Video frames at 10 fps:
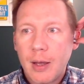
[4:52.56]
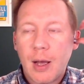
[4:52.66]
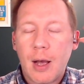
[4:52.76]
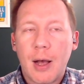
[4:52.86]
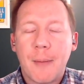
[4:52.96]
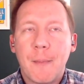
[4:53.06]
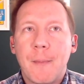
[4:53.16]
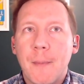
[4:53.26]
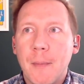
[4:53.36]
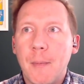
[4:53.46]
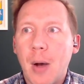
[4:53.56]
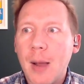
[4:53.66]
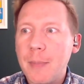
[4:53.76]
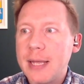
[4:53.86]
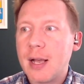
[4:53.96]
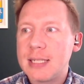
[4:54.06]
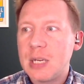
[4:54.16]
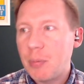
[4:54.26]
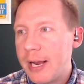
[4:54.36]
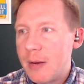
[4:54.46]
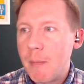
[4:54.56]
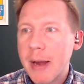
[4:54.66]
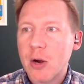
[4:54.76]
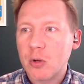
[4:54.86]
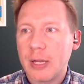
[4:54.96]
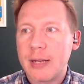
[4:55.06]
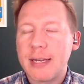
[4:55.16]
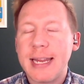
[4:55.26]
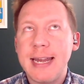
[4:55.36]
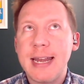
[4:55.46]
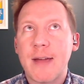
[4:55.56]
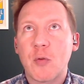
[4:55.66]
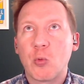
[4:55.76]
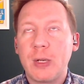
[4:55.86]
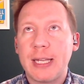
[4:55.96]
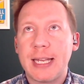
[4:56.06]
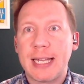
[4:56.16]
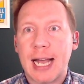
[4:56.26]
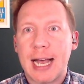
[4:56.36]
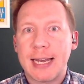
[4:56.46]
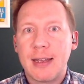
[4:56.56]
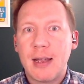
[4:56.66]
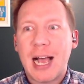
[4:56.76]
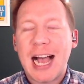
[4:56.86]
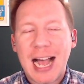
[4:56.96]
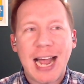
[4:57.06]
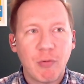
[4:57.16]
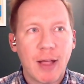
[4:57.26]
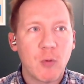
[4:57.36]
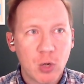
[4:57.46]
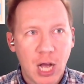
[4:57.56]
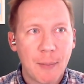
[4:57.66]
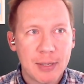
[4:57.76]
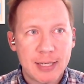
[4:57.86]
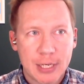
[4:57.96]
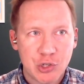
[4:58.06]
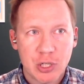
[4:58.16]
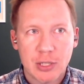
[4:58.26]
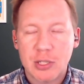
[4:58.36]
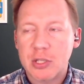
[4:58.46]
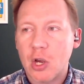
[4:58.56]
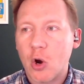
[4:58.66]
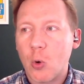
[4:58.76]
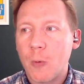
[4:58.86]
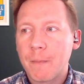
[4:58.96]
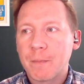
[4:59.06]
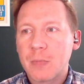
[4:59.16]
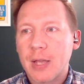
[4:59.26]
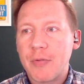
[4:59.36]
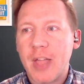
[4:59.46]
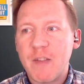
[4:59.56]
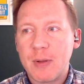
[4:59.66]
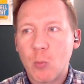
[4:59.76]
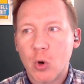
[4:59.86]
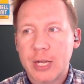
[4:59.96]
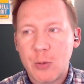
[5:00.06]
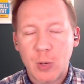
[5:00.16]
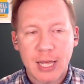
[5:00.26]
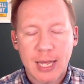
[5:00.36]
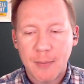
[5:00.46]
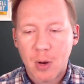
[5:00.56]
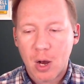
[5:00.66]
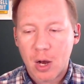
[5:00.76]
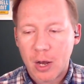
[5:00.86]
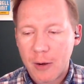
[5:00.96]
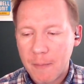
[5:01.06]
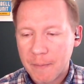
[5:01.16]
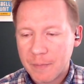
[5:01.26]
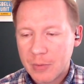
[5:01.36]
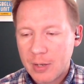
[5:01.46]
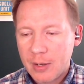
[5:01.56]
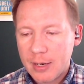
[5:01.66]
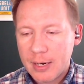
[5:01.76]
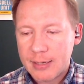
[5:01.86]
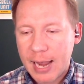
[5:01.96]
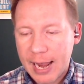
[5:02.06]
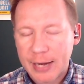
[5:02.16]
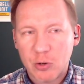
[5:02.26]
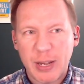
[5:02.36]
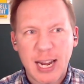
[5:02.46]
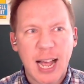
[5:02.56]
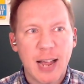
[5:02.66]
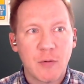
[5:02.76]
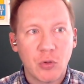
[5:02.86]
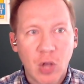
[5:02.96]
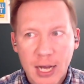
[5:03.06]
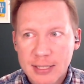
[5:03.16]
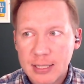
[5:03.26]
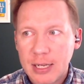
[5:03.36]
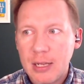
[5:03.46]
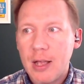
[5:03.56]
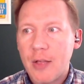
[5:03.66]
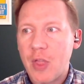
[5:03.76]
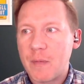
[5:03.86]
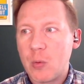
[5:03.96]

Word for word: But because he played in Maryland, he never really got high-level competition. So They've been working with him on handling high velocity. They've been